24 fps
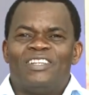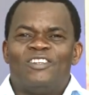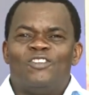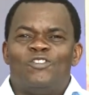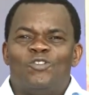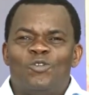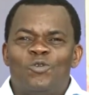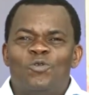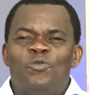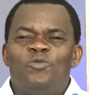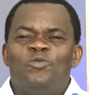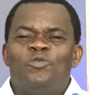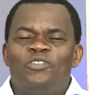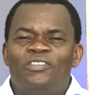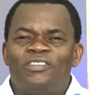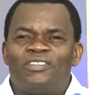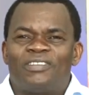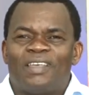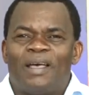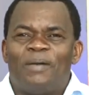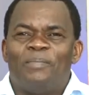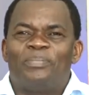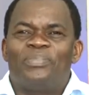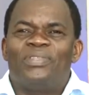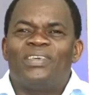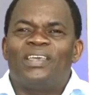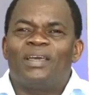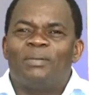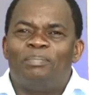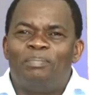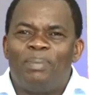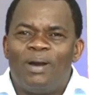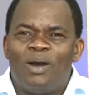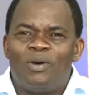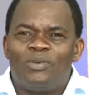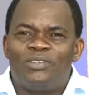Do something
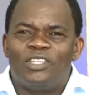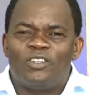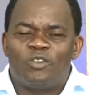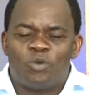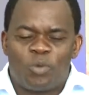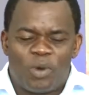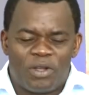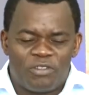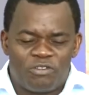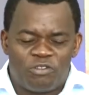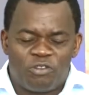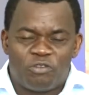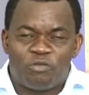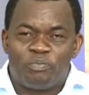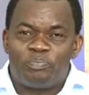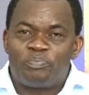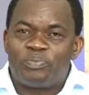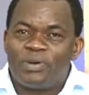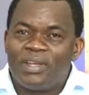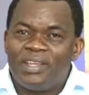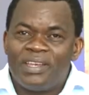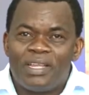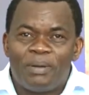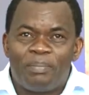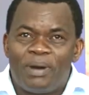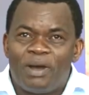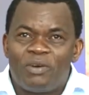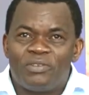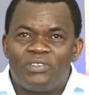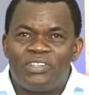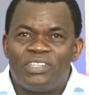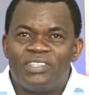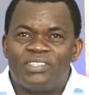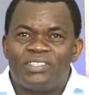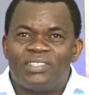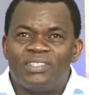about it. Once you've prayed
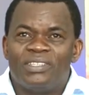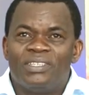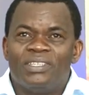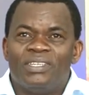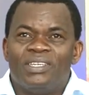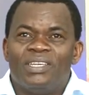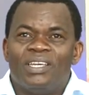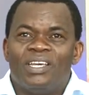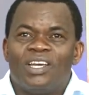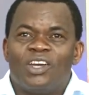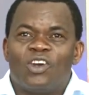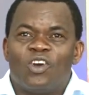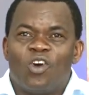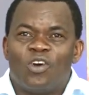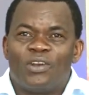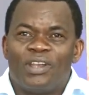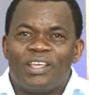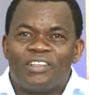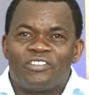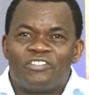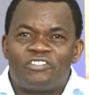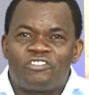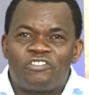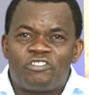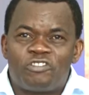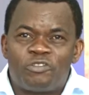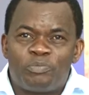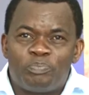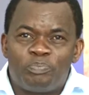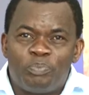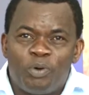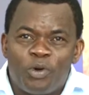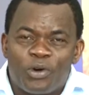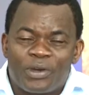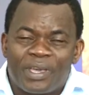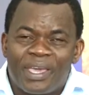about it, God has
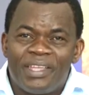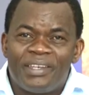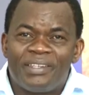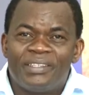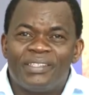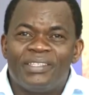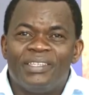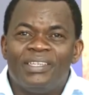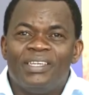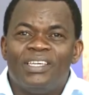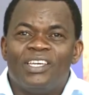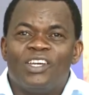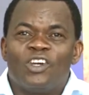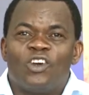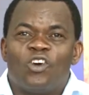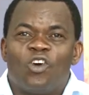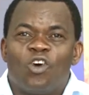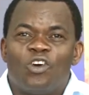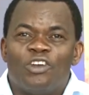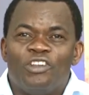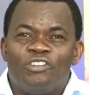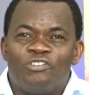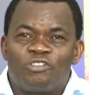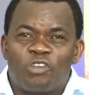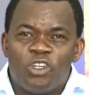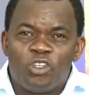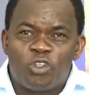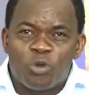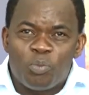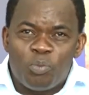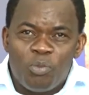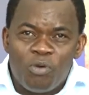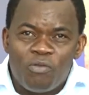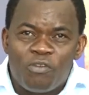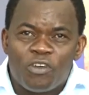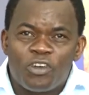spoken. God is going
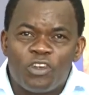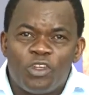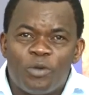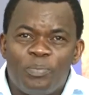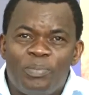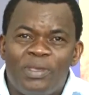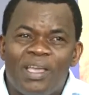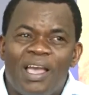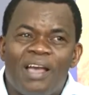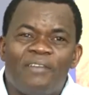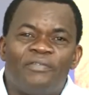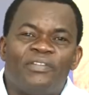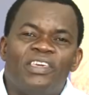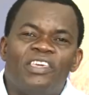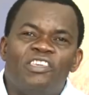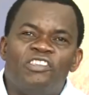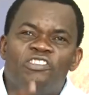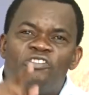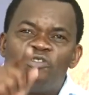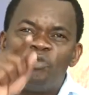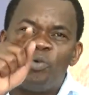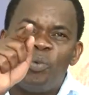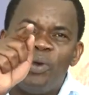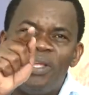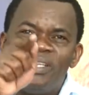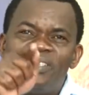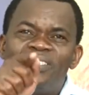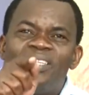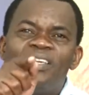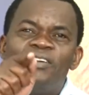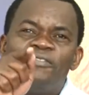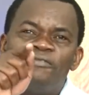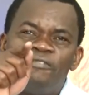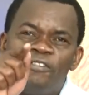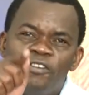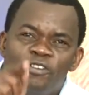to move on your behalf. He's
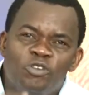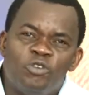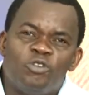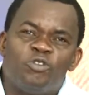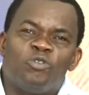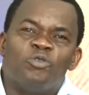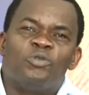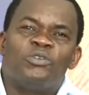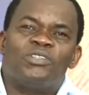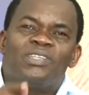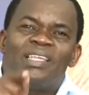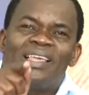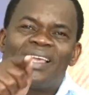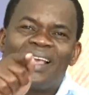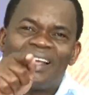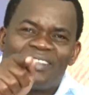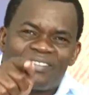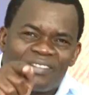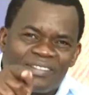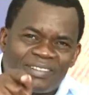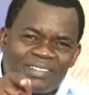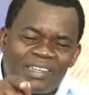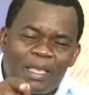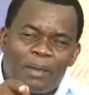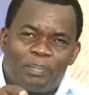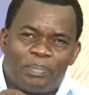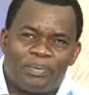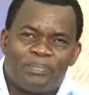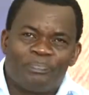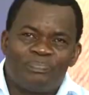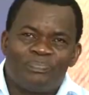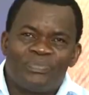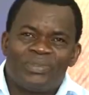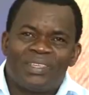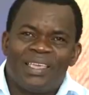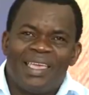waiting for you to take a step
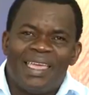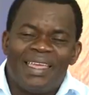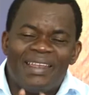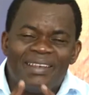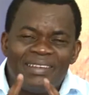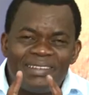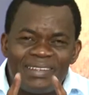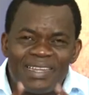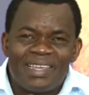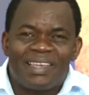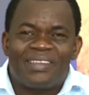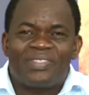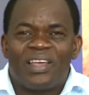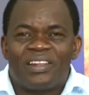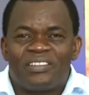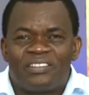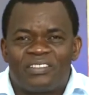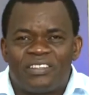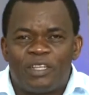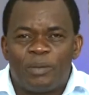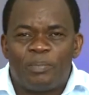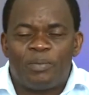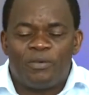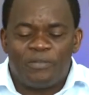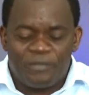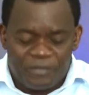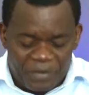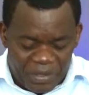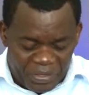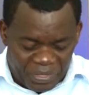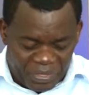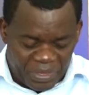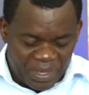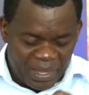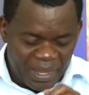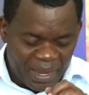and take that step of
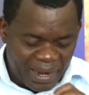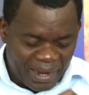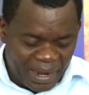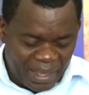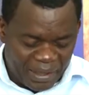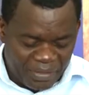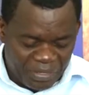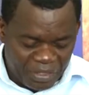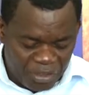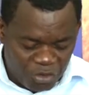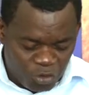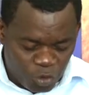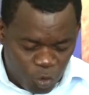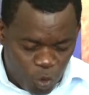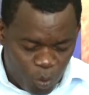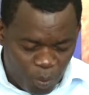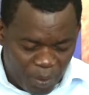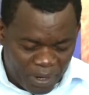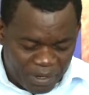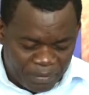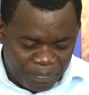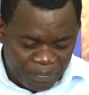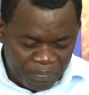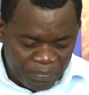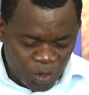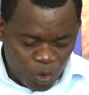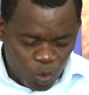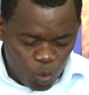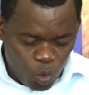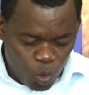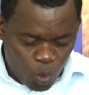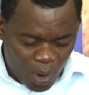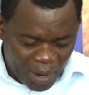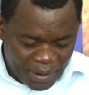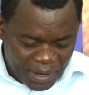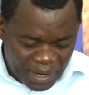faith. Like this woman
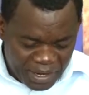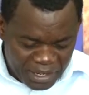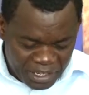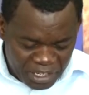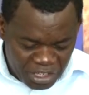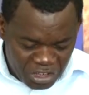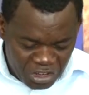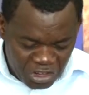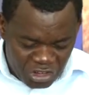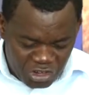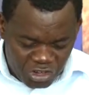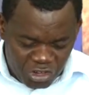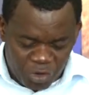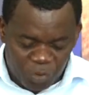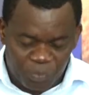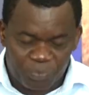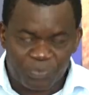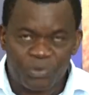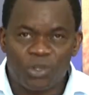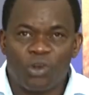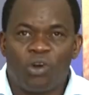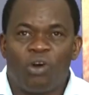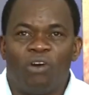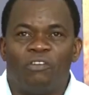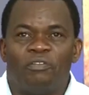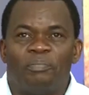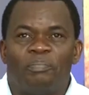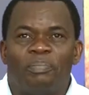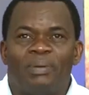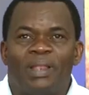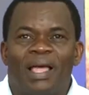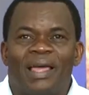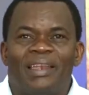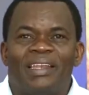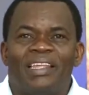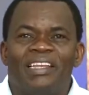who had an issue of blood.